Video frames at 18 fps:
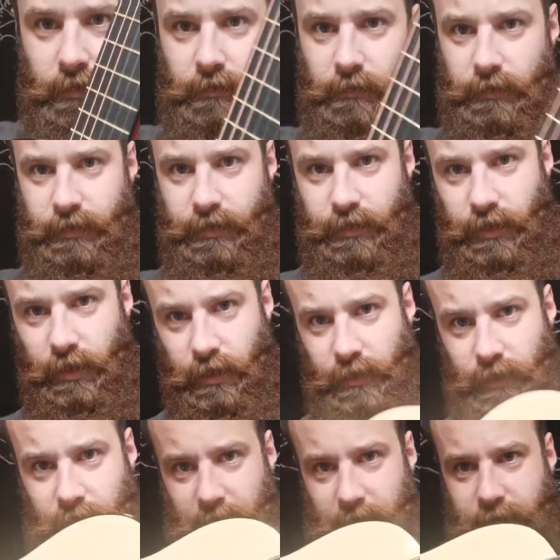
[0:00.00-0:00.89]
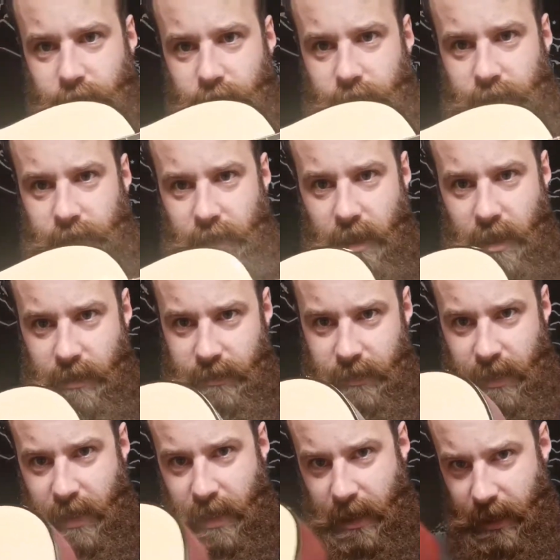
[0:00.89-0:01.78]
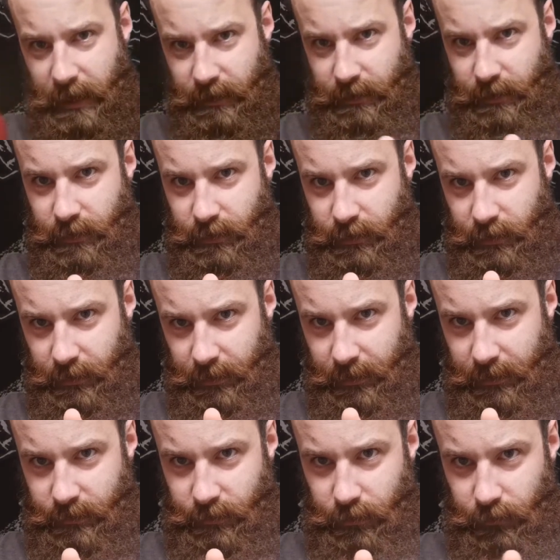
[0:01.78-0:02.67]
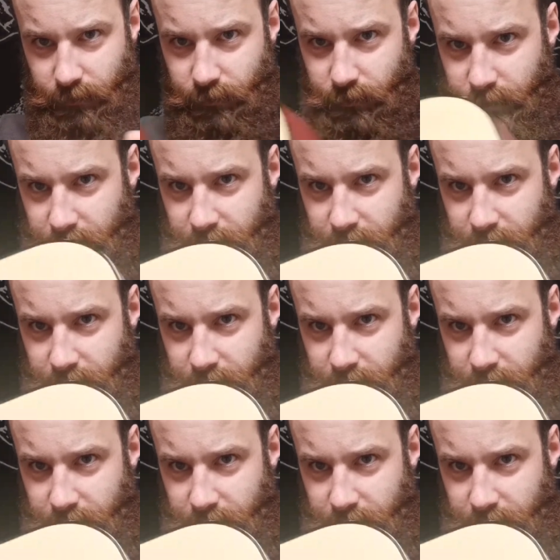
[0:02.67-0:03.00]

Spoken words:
which is on classical guitars and children's